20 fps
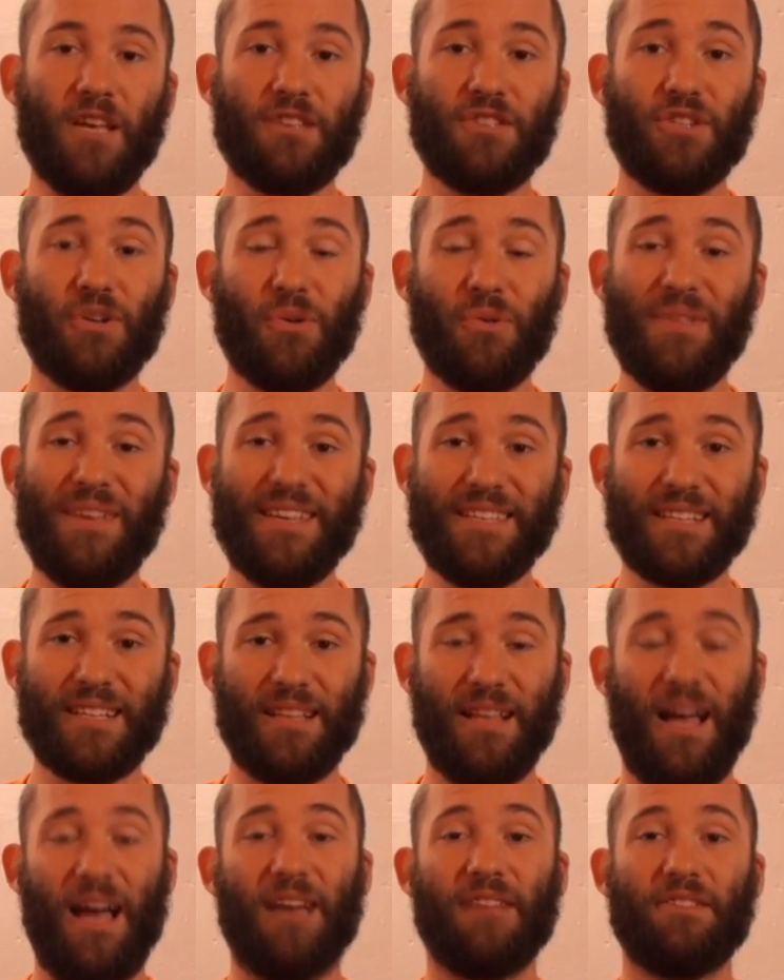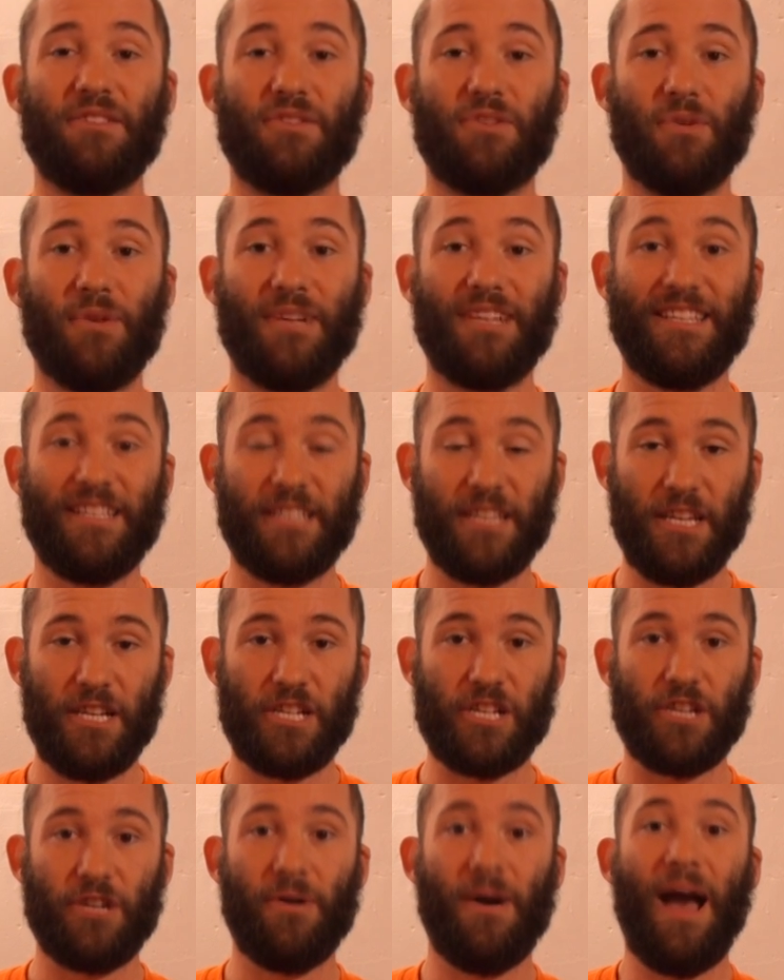So this class is going to
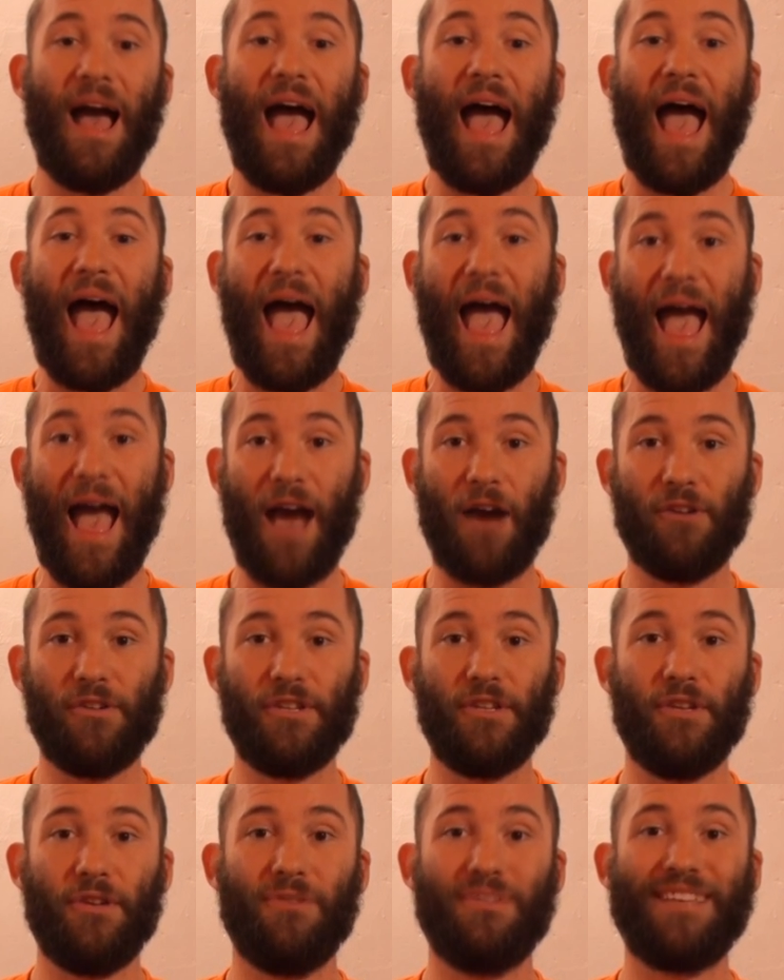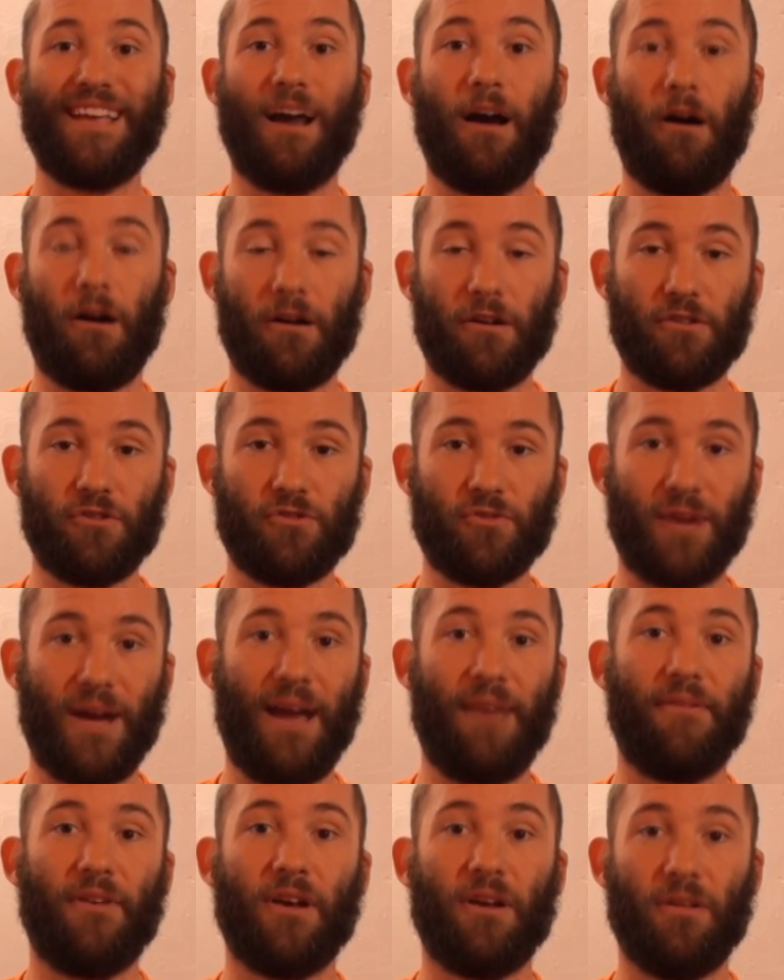teach you how to use a hard
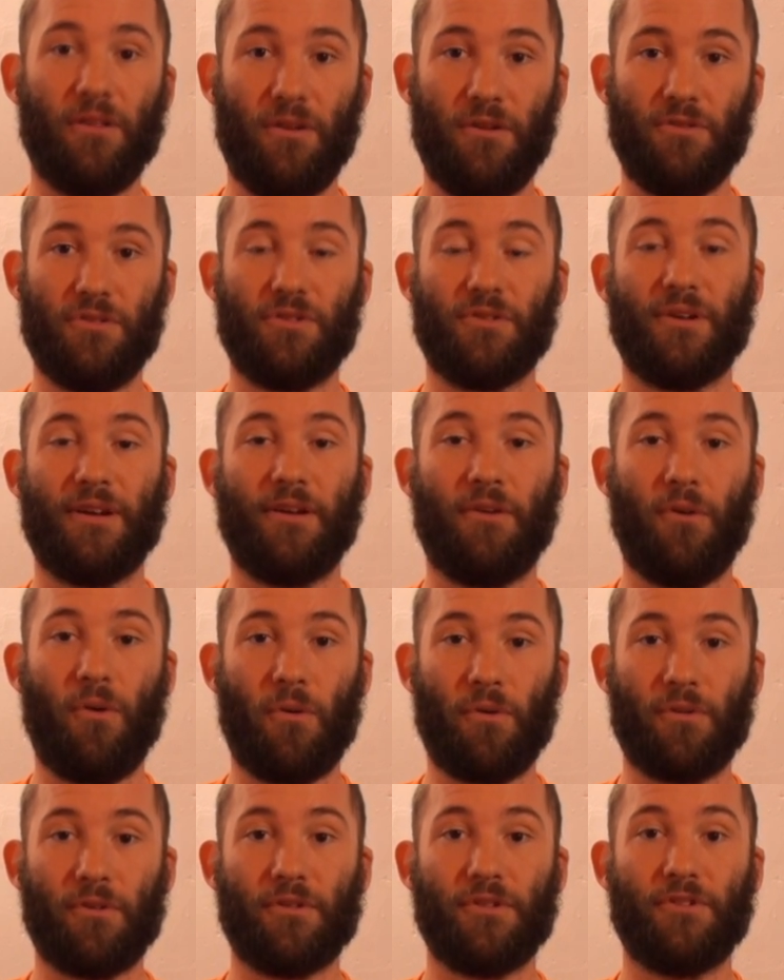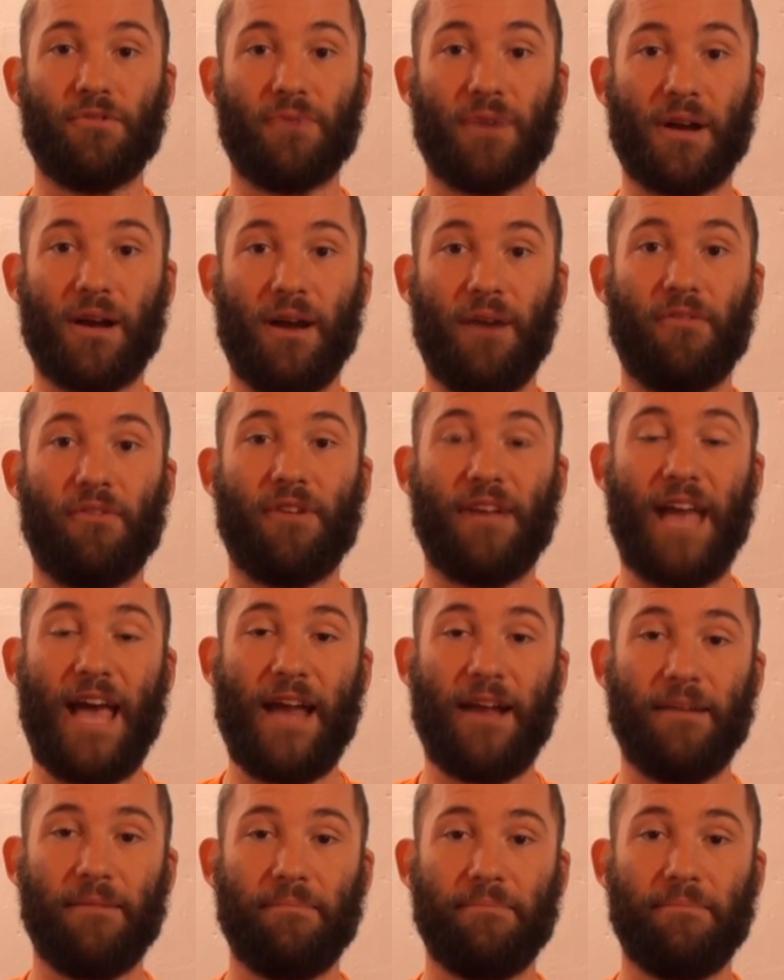drive enclosure in order to recover data.